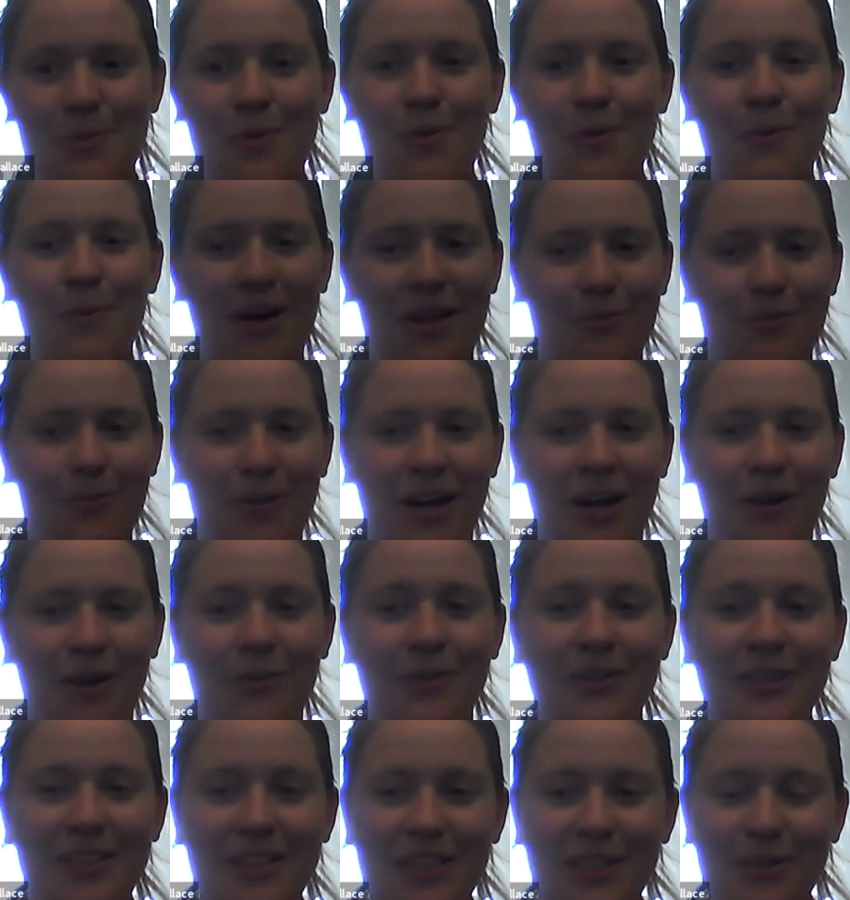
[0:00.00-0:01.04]
more worthwhile,
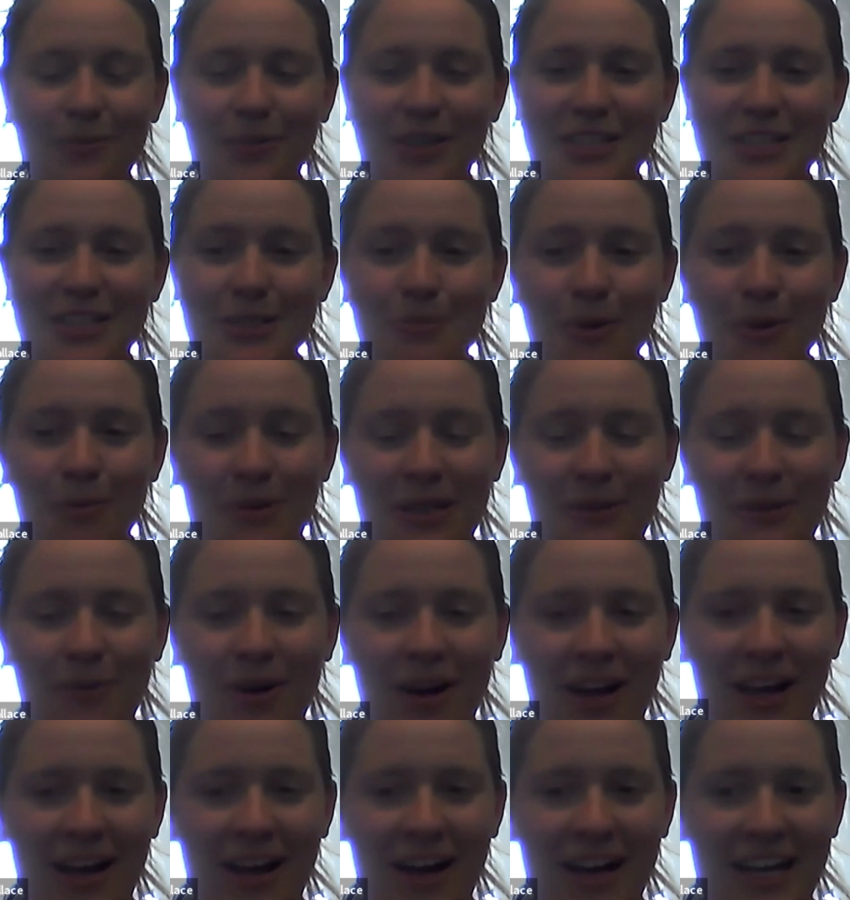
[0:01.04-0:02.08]
which is probably
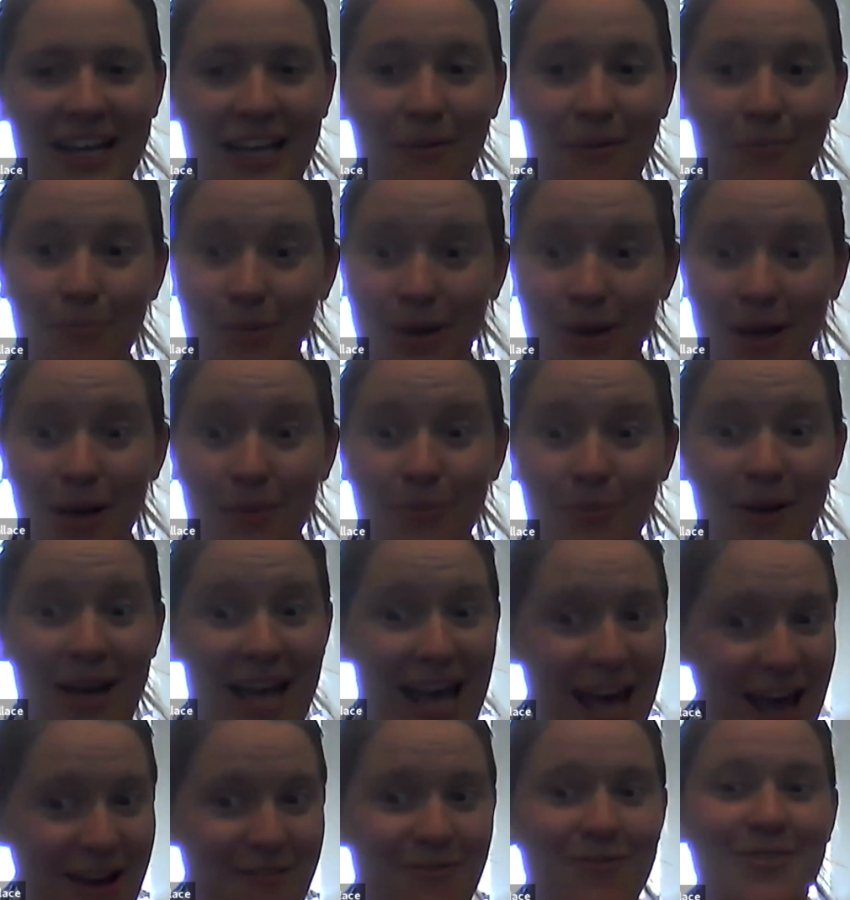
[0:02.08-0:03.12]
why I blub at
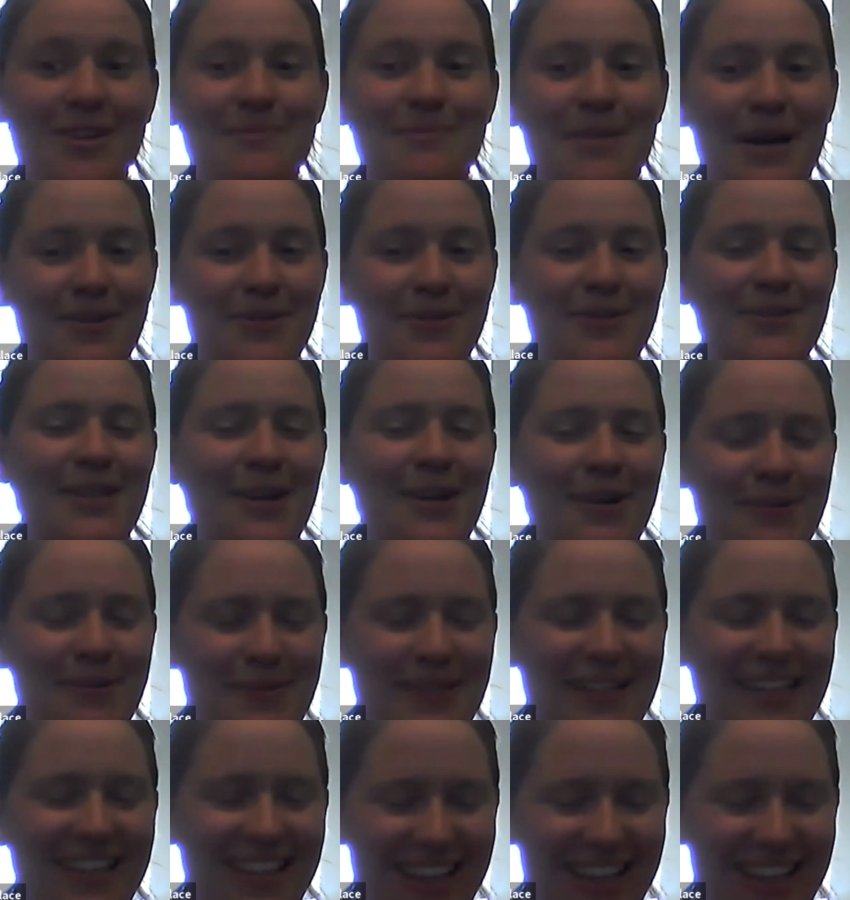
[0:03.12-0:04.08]
every medal ceremony